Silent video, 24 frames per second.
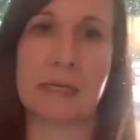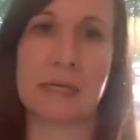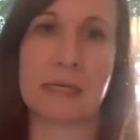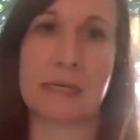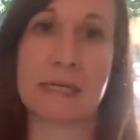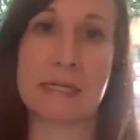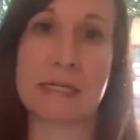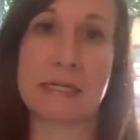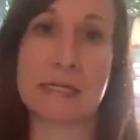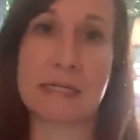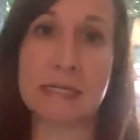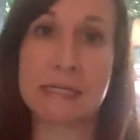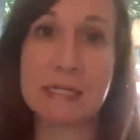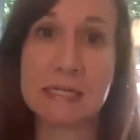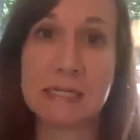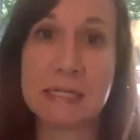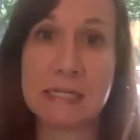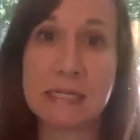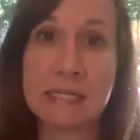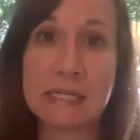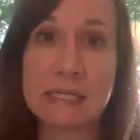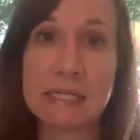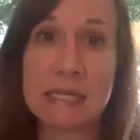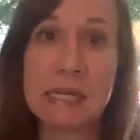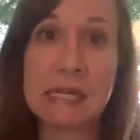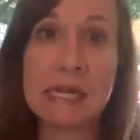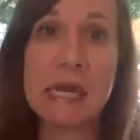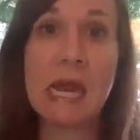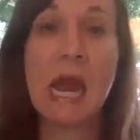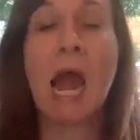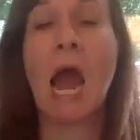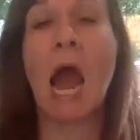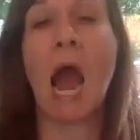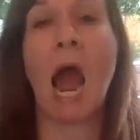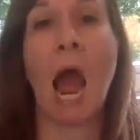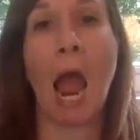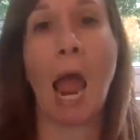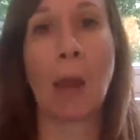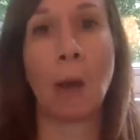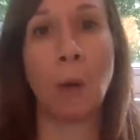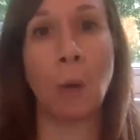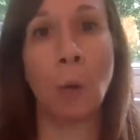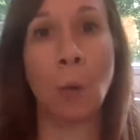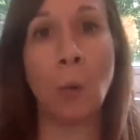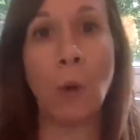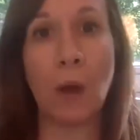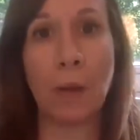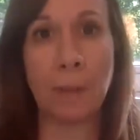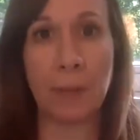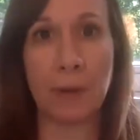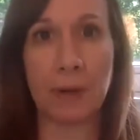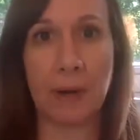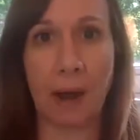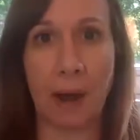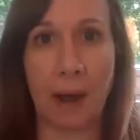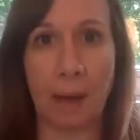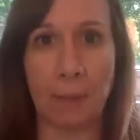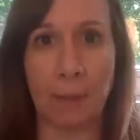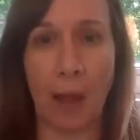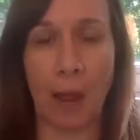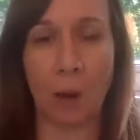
consistency, I whip it up.